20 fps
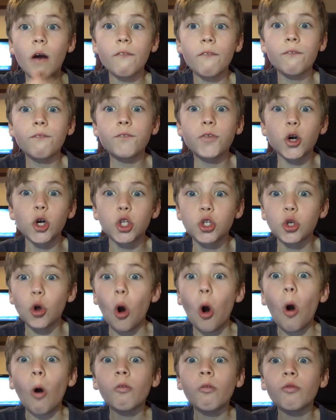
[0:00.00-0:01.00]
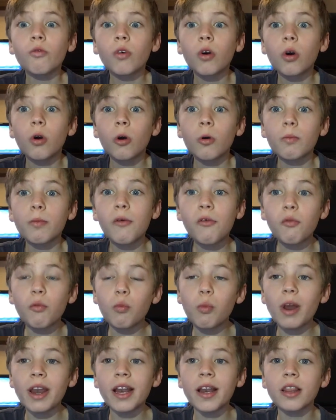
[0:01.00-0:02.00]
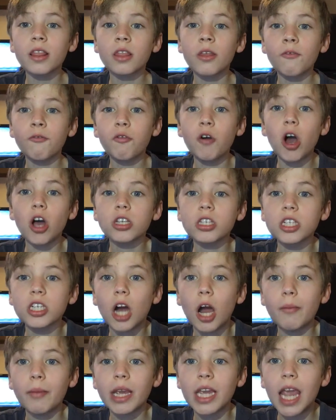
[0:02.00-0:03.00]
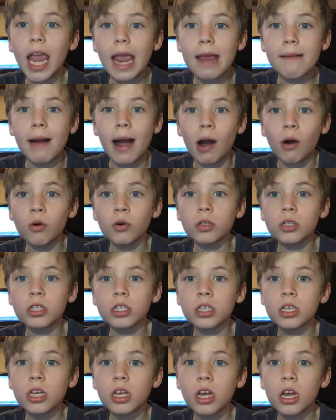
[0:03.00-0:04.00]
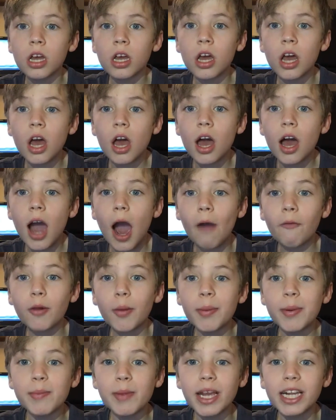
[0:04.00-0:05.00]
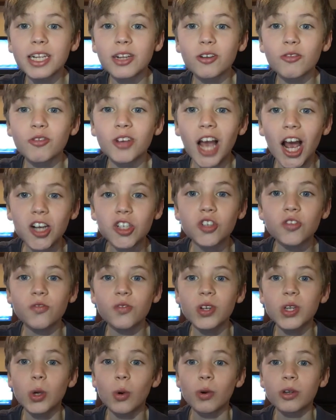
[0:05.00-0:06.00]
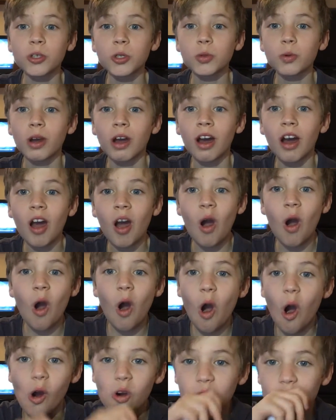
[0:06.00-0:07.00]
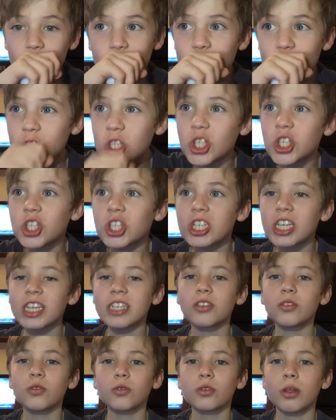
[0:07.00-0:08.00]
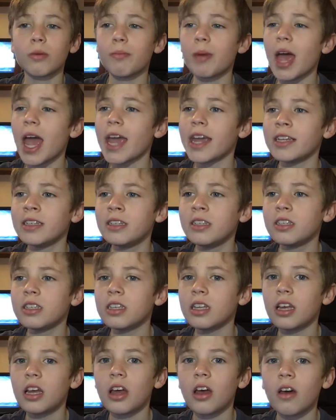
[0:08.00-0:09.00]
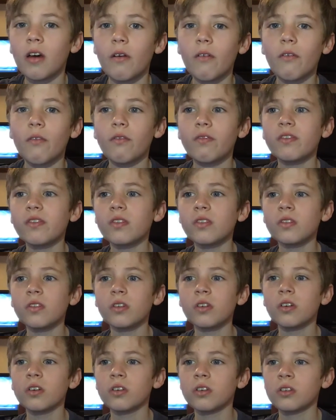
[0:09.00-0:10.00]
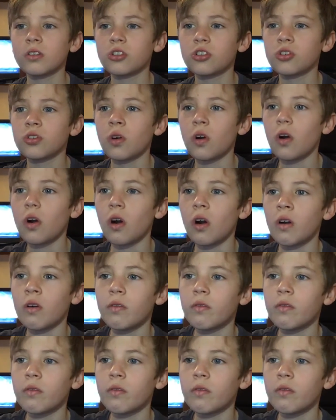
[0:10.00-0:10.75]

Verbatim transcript: Fudge off! When it, the first time it came out, I flipping made a reaction video onto it. Shizzle the bed. Fudge off.